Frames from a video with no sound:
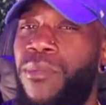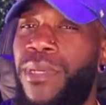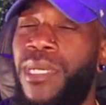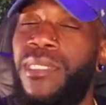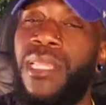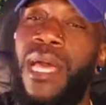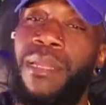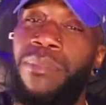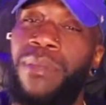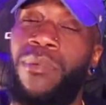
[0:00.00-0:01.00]
because a lot
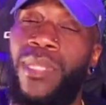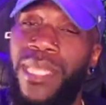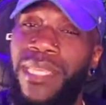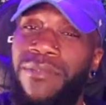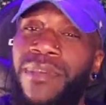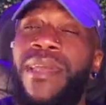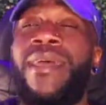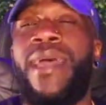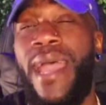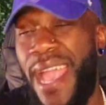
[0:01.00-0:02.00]
of people leave
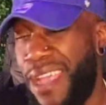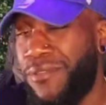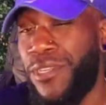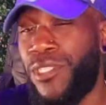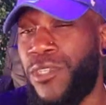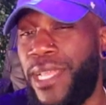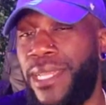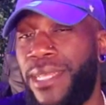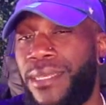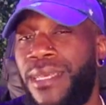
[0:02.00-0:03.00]
after
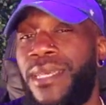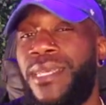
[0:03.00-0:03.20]
training